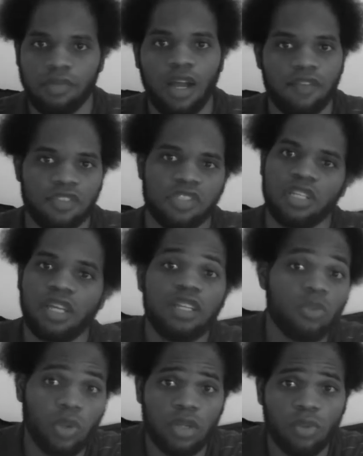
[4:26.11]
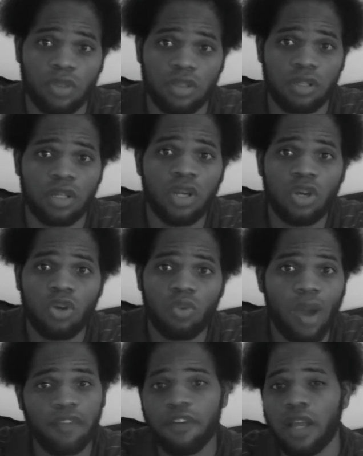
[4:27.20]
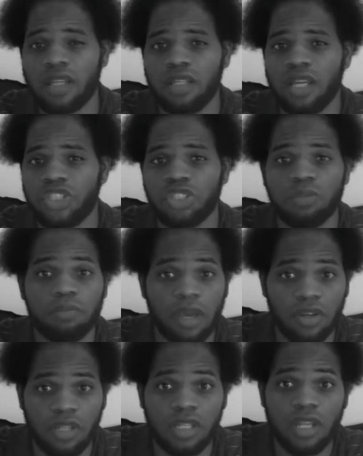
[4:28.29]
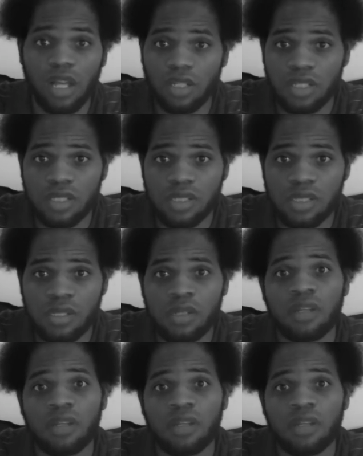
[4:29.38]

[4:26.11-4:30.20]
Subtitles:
obviously anywhere with a Wi-Fi connection better than Nelly's,